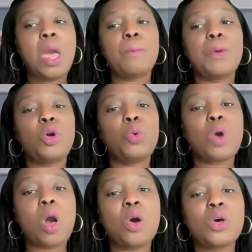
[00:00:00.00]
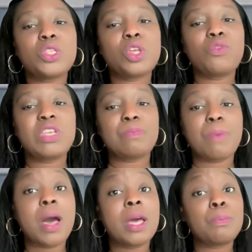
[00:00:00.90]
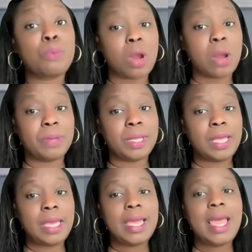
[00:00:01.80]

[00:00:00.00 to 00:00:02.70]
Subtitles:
but who will also respond promptly